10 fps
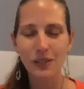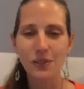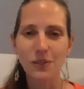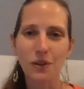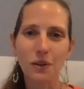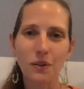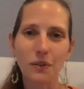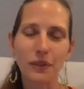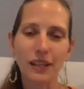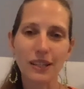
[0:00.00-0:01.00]

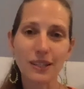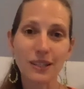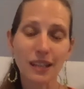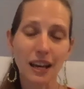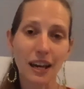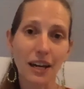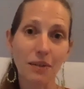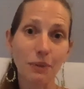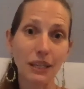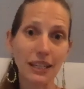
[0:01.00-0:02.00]
So let's
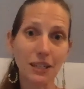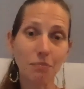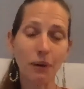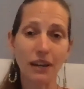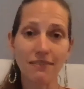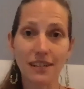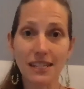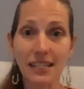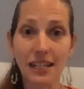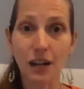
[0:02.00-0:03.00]
begin by
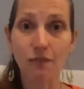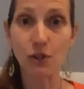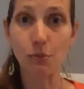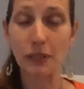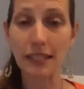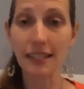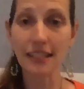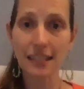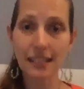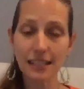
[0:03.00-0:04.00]
finding a comfortable
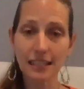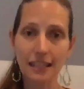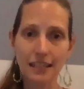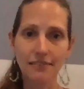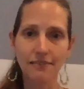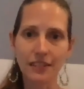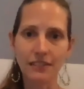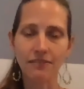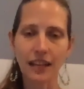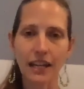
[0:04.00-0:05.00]
seat, feet
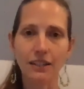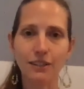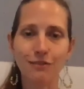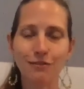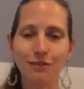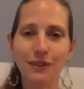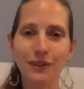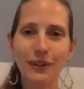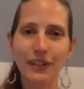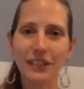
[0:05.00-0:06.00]
flat on the
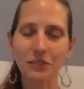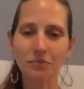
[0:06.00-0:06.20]
floor.